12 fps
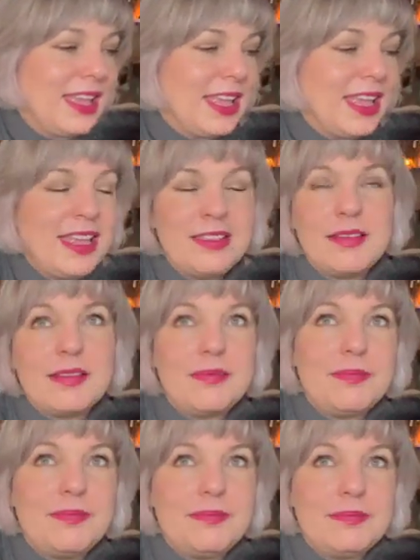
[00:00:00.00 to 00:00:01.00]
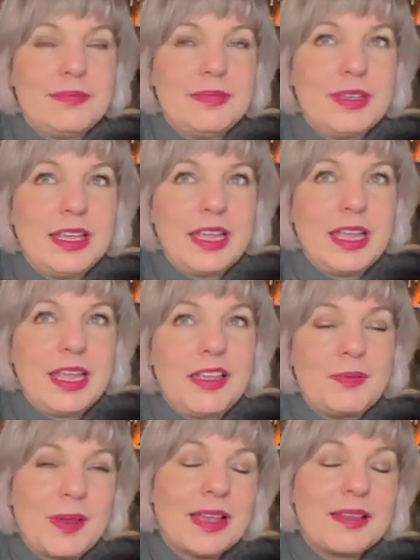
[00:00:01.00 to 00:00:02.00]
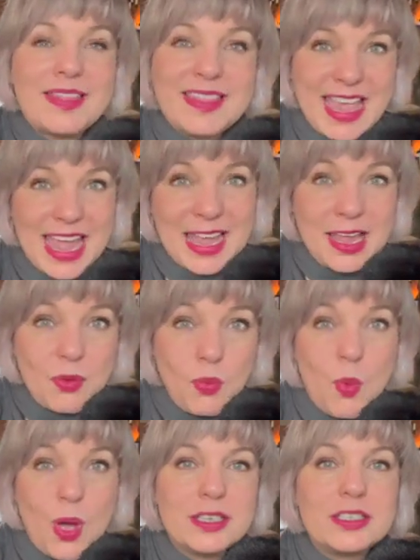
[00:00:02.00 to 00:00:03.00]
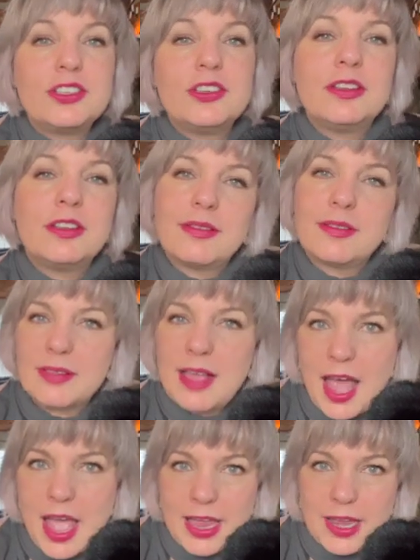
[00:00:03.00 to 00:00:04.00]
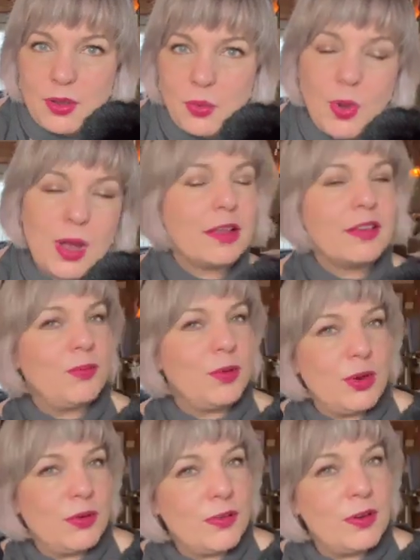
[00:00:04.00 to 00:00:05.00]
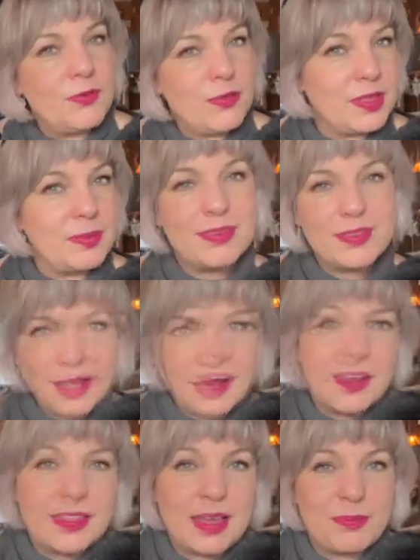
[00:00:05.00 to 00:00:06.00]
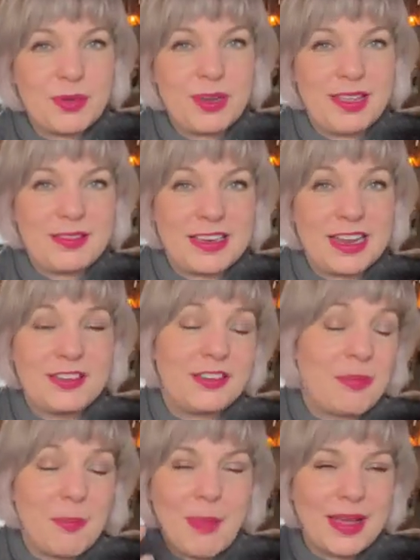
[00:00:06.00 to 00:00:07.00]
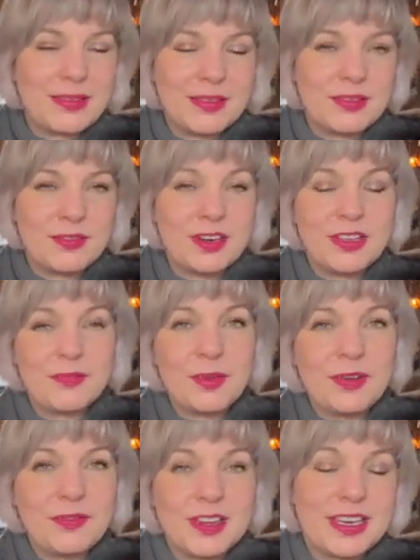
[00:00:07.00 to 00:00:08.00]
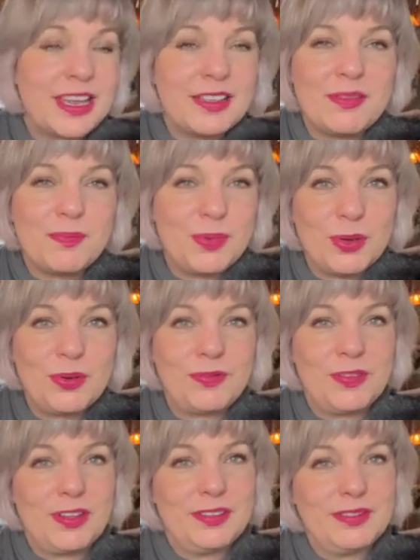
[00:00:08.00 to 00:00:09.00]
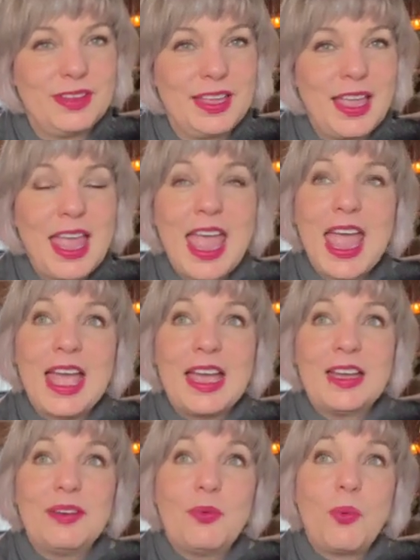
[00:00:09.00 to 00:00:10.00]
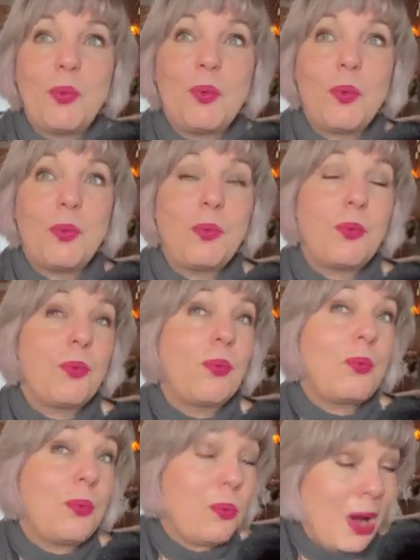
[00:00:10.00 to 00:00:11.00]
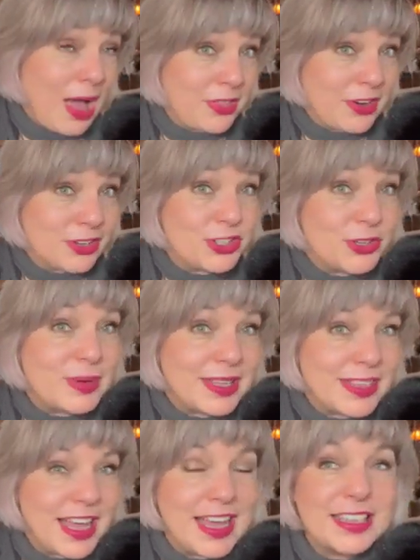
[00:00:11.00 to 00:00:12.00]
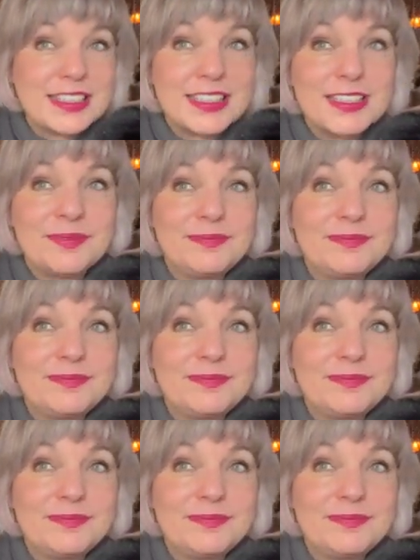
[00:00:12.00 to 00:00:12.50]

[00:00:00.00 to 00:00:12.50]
is because they want to decide what is beautiful for themselves. Fuck that beauty standard. My silver is perfect. It's beautiful. And while they're doing that,